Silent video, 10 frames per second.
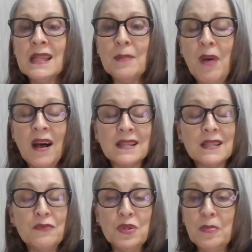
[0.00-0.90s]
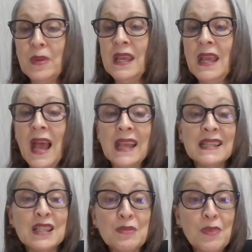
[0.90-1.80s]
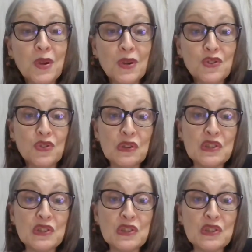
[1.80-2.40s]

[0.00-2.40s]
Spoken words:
The positive would be a spiritual